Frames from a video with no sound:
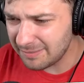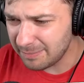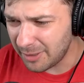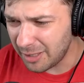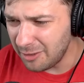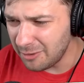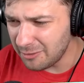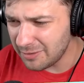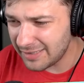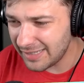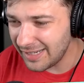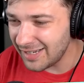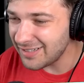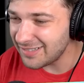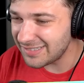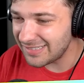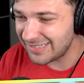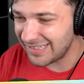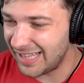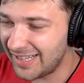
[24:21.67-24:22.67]
bro? Who cares?
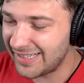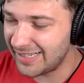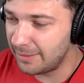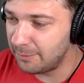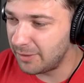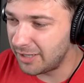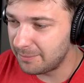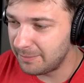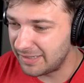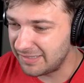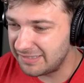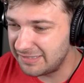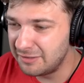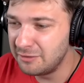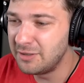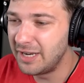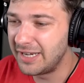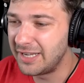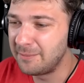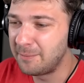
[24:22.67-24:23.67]
It's not like I'm wearing my suit
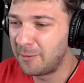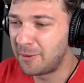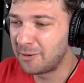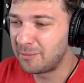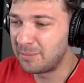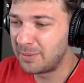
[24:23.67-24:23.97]
anymore,